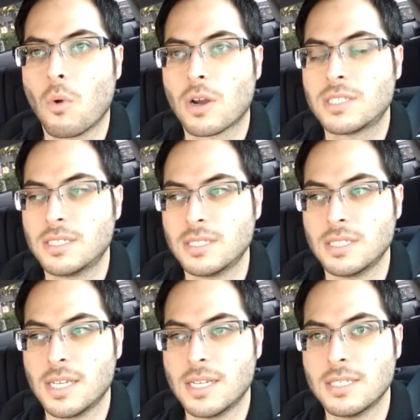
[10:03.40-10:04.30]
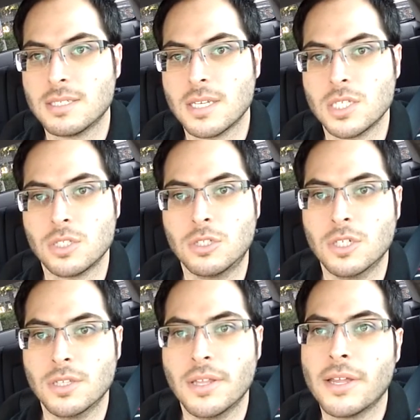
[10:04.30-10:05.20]
works and is
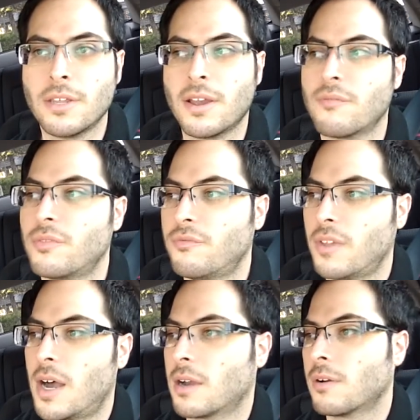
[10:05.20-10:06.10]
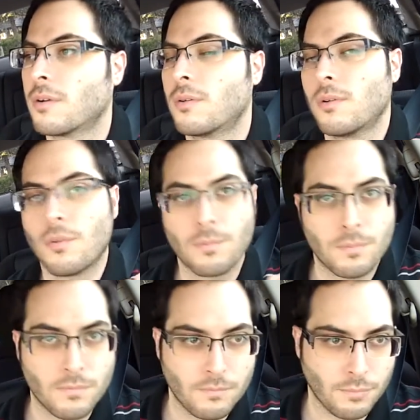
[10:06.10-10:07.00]
good, that you have a vlogger or
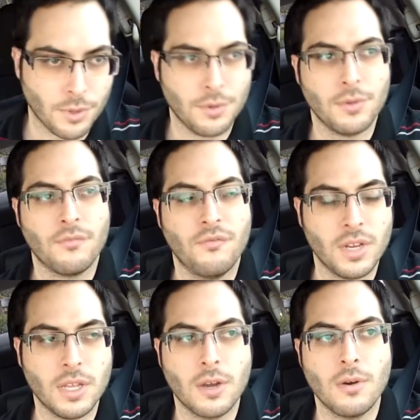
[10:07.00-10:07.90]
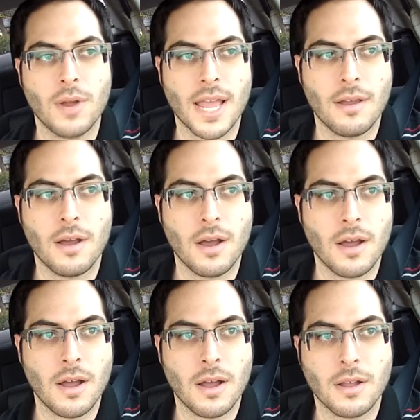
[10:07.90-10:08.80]
produce video
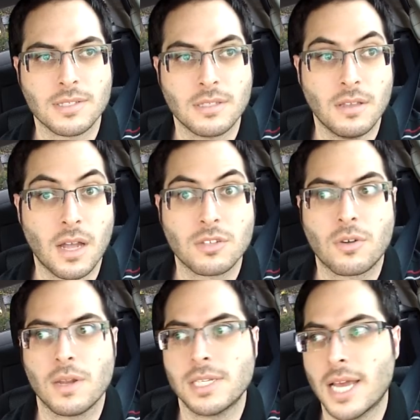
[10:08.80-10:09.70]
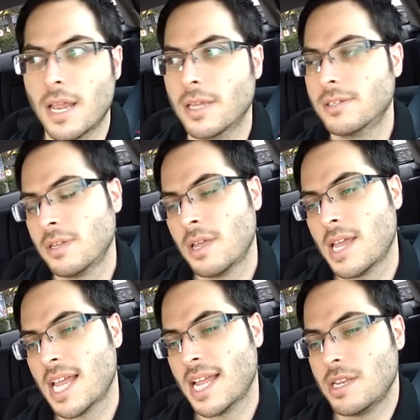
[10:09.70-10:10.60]
on-screen talent,
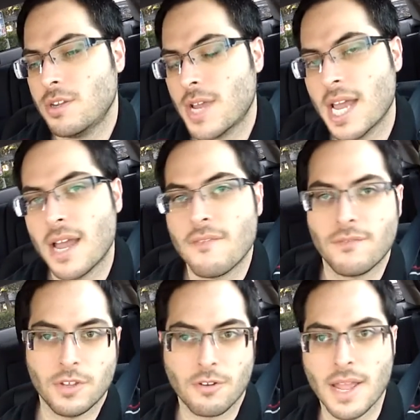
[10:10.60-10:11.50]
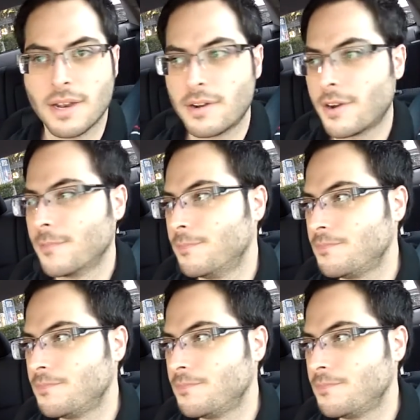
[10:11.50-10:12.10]
and you have your editor,